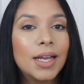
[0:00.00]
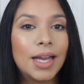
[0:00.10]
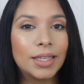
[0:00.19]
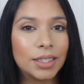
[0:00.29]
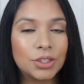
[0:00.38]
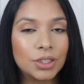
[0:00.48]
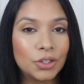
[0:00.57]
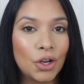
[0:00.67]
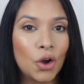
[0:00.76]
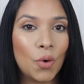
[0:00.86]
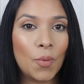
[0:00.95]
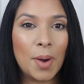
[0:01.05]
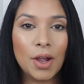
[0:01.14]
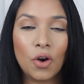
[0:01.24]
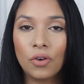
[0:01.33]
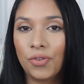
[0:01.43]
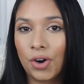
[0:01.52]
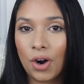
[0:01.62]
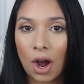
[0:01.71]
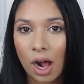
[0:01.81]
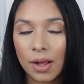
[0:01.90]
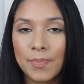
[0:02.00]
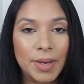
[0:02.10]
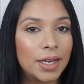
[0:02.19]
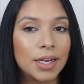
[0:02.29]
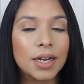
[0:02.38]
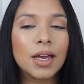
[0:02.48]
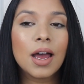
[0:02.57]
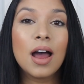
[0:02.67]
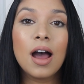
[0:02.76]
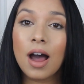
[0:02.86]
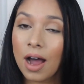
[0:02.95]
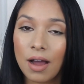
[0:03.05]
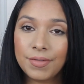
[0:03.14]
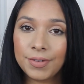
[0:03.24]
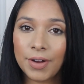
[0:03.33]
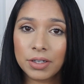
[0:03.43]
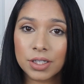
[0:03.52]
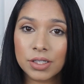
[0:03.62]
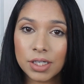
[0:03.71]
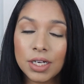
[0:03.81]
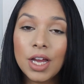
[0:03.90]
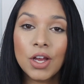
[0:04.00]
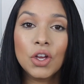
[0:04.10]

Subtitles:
and let you know my overall opinion of the foundation.